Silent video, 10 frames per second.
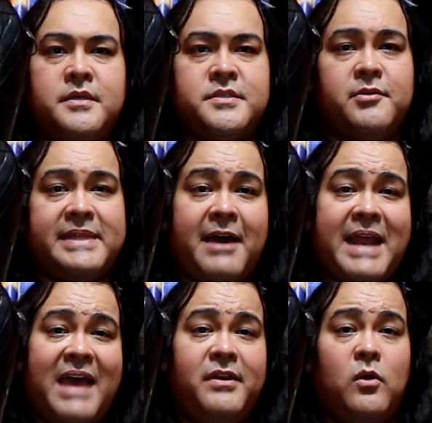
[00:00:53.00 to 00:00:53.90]
So without
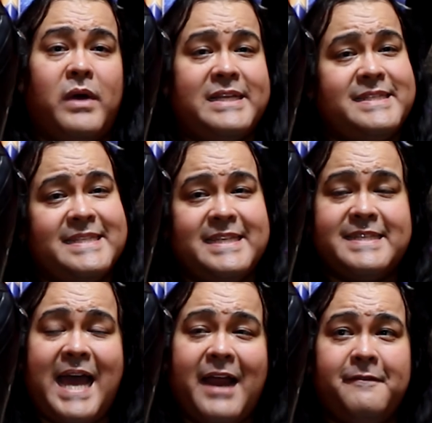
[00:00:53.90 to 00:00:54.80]
having to watch this
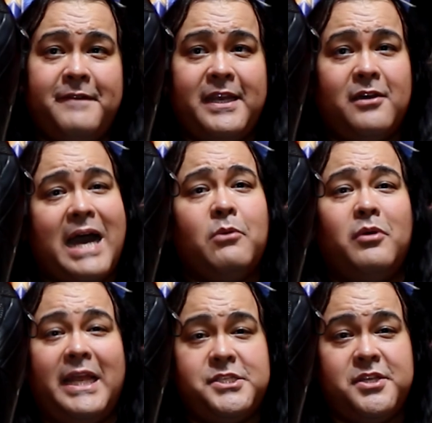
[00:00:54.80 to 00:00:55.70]
entire video, I
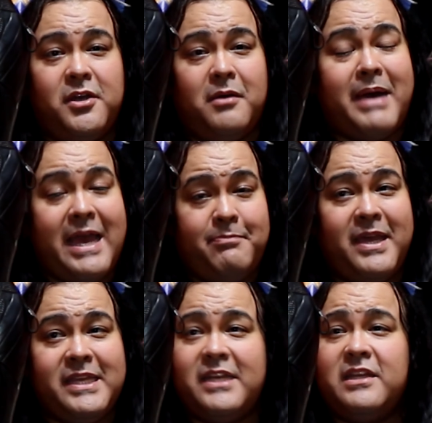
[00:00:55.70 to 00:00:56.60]
will let you know my
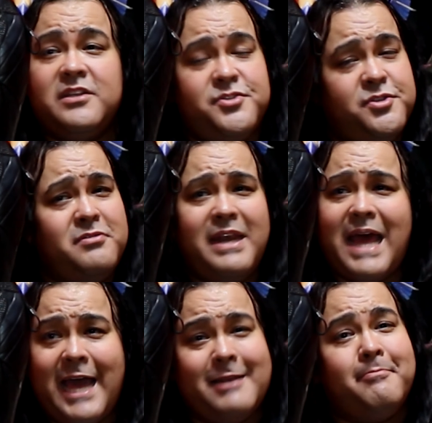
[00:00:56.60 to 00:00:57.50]
opinion. Do
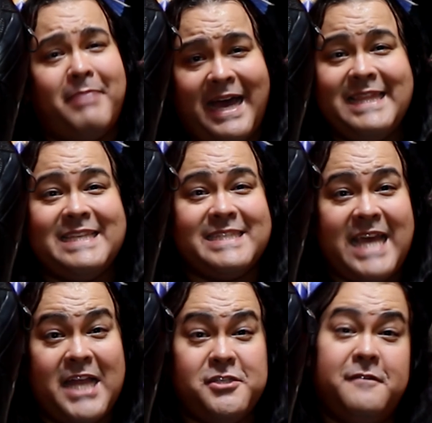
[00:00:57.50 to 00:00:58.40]
not buy this
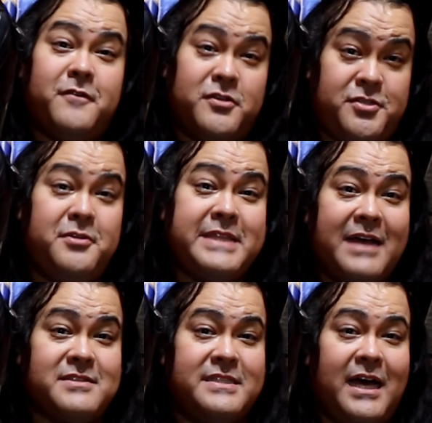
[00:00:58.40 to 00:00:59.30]
statue for
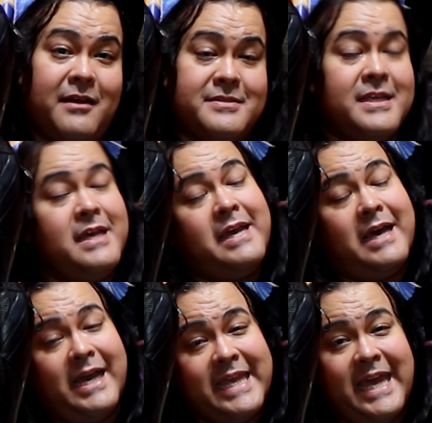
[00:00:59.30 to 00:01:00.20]
$2,000.
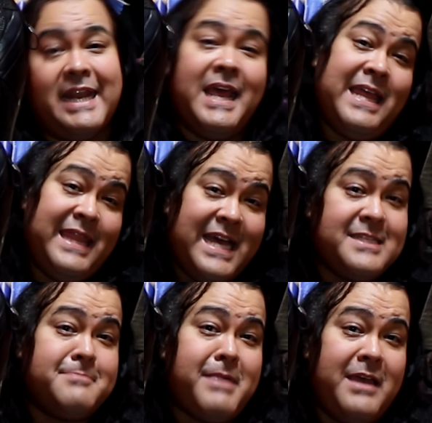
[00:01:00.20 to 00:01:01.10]
Again, that's
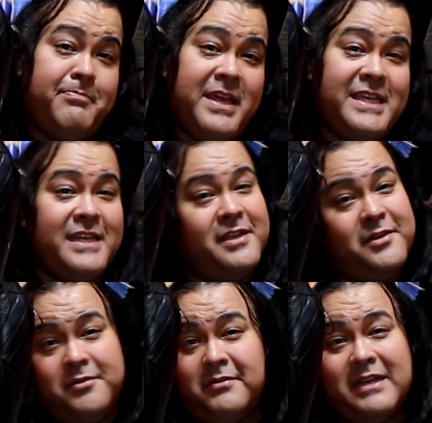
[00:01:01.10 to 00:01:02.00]
just my opinion.
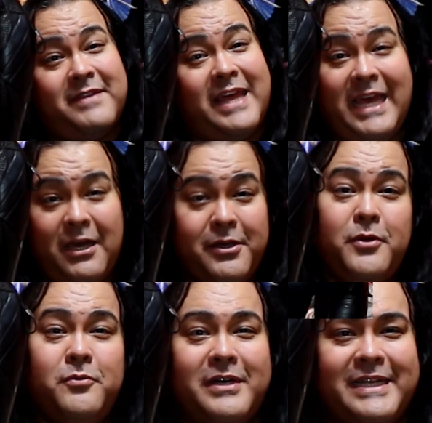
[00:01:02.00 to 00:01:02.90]
Do whatever the hell
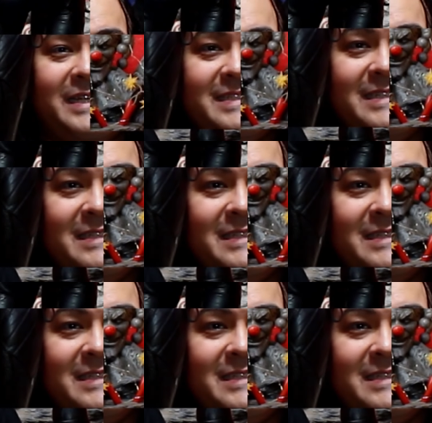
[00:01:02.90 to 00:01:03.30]
you want. My